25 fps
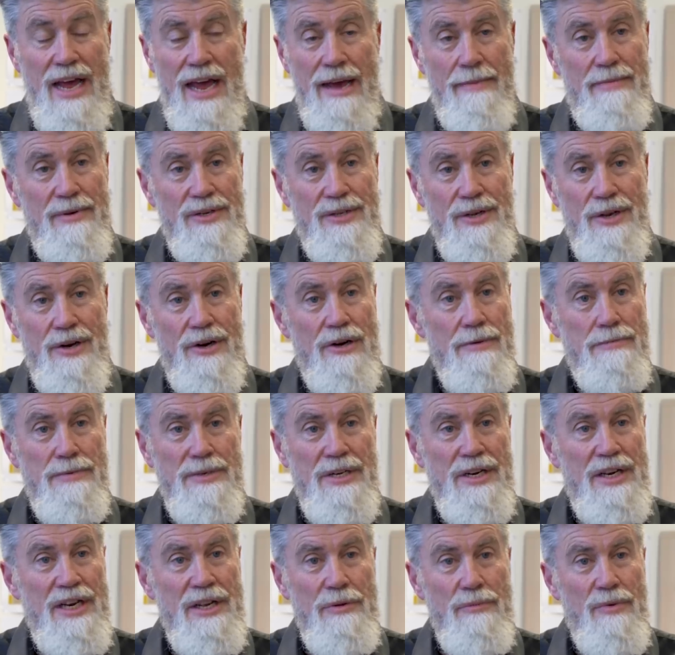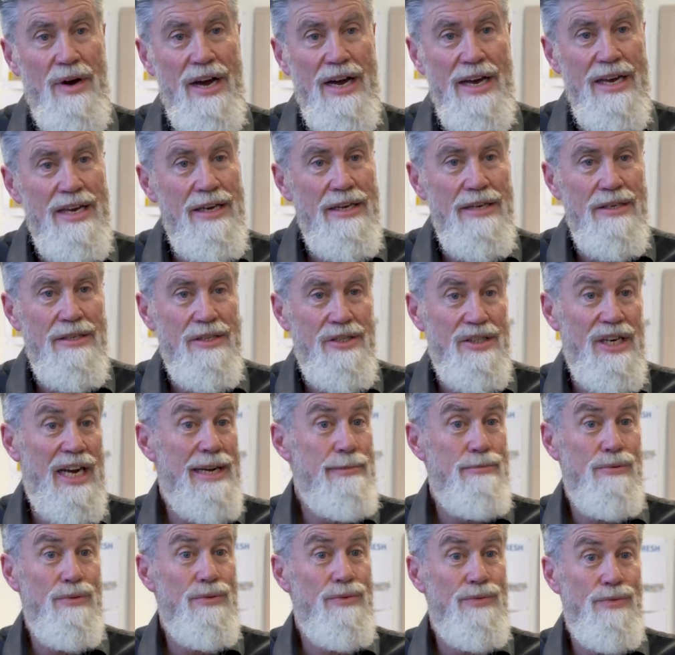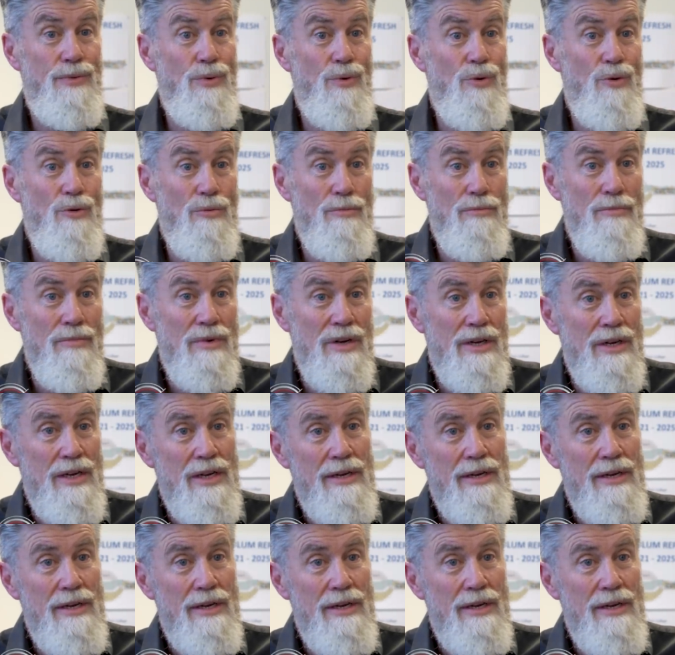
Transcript: happy to help in any way, shape or form,